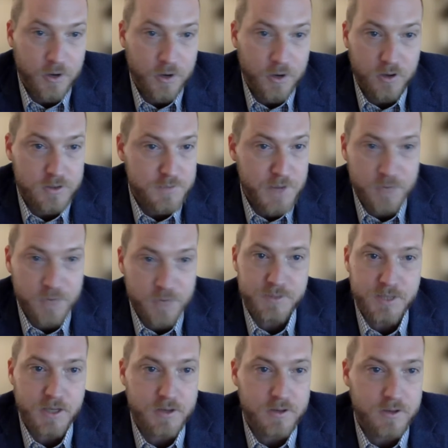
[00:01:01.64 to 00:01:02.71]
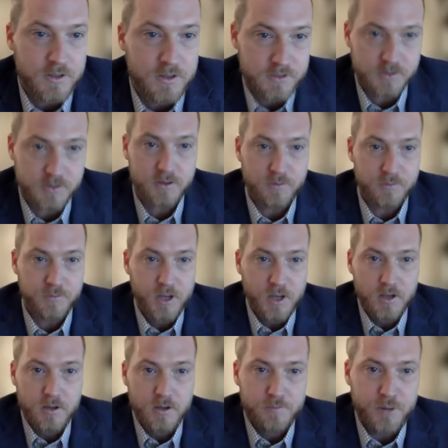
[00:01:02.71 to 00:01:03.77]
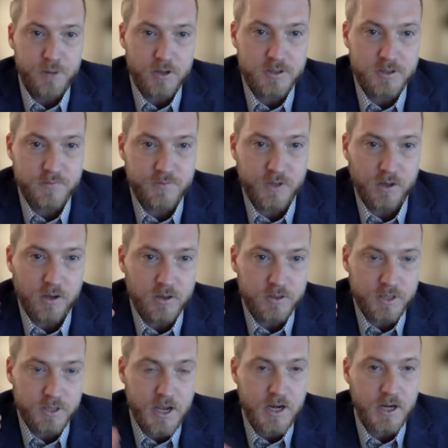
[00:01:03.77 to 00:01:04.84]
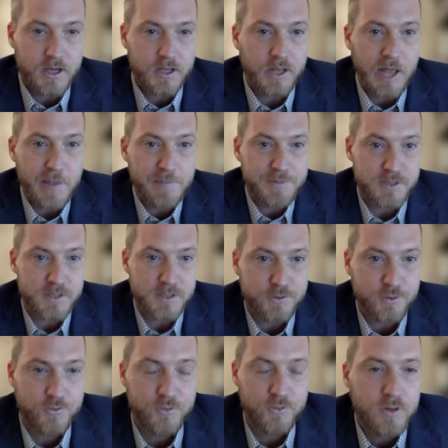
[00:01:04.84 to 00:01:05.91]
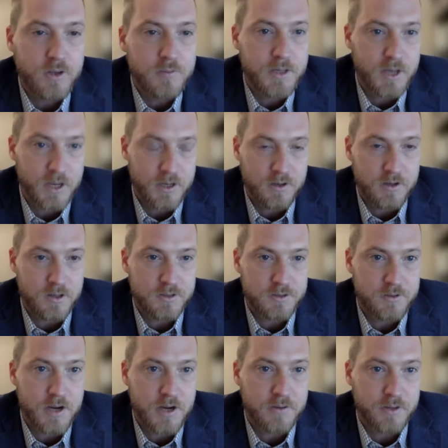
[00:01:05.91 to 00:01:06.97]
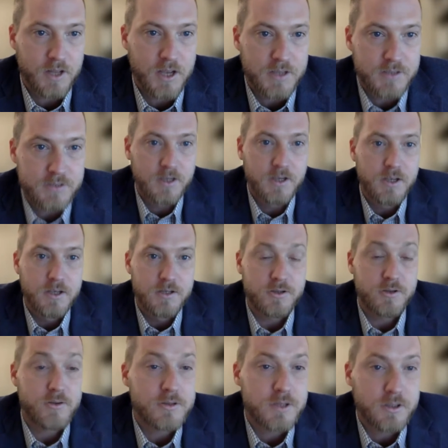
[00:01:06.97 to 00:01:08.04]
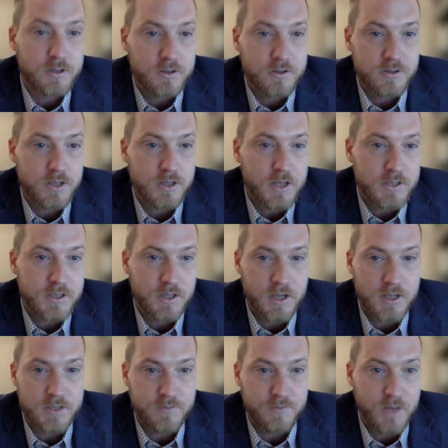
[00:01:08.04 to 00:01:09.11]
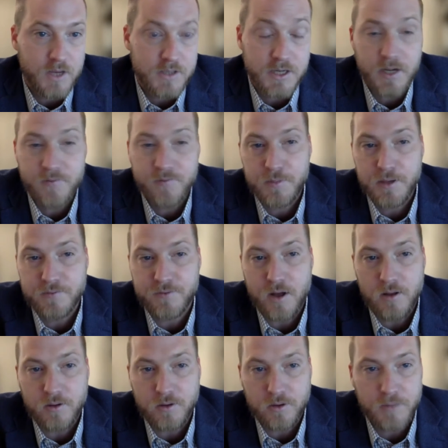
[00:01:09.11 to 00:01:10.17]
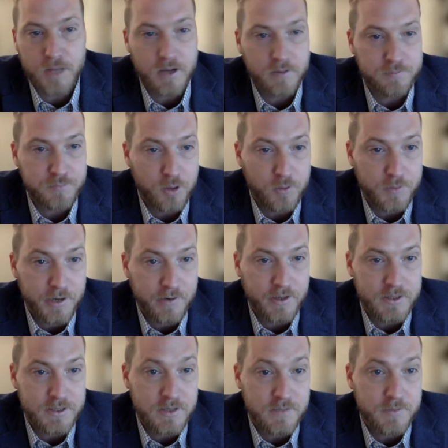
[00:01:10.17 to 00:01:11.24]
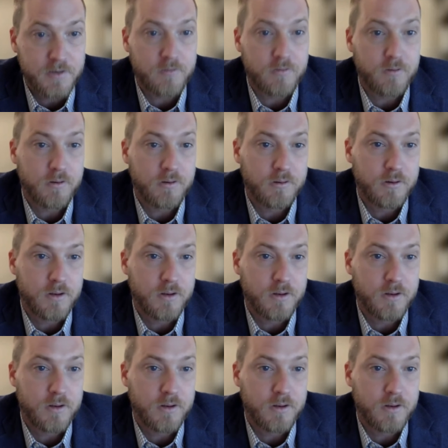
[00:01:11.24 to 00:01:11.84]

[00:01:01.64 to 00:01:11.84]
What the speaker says: lungs make mucus, and sometimes they cause little parts of the lung to kind of collapse distal to them, and that can cause ground glass. So there's lots and lots of things. It could even be volume, like pulmonary edema or